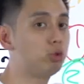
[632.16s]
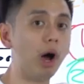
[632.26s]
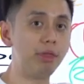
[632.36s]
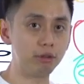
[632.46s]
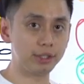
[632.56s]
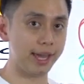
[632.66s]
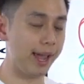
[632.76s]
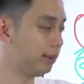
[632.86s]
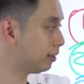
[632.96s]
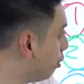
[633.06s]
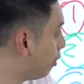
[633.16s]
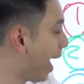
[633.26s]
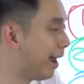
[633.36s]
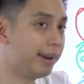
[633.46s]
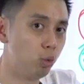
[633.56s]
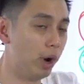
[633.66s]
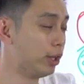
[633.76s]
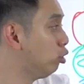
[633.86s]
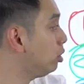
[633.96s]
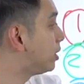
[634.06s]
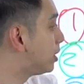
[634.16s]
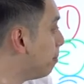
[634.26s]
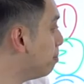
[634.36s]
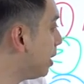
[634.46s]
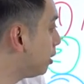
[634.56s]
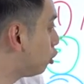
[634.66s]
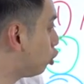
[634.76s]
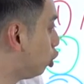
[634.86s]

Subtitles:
to understand that when you submit